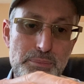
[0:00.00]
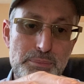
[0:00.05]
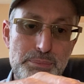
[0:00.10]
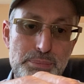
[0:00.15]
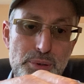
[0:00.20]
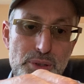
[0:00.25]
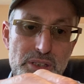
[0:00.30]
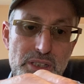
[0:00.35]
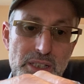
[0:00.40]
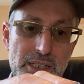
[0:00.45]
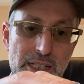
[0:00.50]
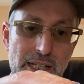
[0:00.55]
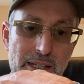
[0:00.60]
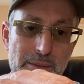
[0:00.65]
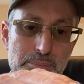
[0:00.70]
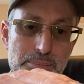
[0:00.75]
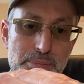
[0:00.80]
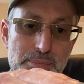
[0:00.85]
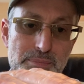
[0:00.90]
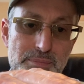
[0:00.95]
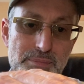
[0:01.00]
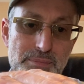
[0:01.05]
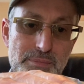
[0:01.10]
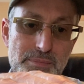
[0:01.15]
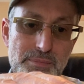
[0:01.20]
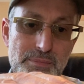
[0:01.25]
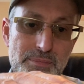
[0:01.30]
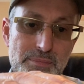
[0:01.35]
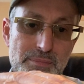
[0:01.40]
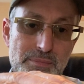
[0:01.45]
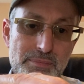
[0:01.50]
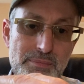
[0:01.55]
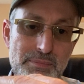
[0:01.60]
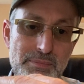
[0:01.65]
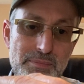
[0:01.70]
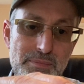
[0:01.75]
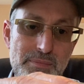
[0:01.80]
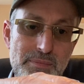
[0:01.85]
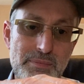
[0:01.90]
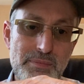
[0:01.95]
put the cap
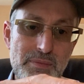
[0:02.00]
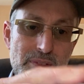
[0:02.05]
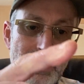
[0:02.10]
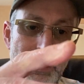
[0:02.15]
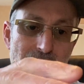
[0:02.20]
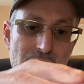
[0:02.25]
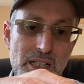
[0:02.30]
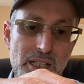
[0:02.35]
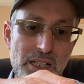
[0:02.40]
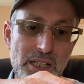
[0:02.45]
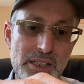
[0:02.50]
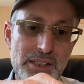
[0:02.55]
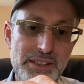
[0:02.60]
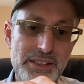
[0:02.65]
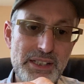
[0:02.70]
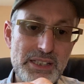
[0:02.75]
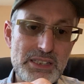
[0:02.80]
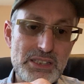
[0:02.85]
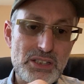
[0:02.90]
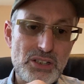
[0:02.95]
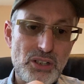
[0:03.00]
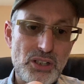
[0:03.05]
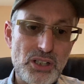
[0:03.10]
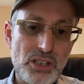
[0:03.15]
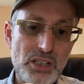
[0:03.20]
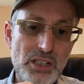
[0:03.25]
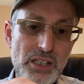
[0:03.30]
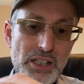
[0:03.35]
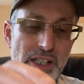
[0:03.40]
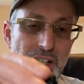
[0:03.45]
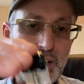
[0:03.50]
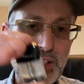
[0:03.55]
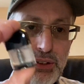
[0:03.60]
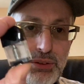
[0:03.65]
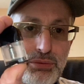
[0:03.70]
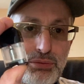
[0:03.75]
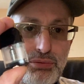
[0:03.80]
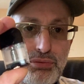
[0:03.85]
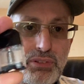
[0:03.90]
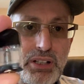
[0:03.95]
and this coil
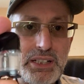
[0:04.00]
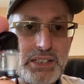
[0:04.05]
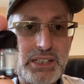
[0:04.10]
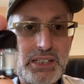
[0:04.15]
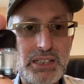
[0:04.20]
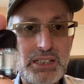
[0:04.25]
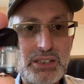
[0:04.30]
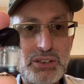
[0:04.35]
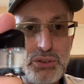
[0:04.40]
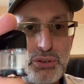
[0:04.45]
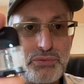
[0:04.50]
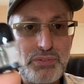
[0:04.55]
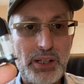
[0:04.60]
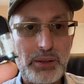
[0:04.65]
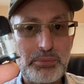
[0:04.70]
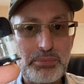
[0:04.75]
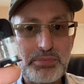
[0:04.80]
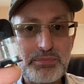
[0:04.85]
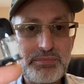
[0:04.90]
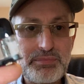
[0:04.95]
is ready to vape.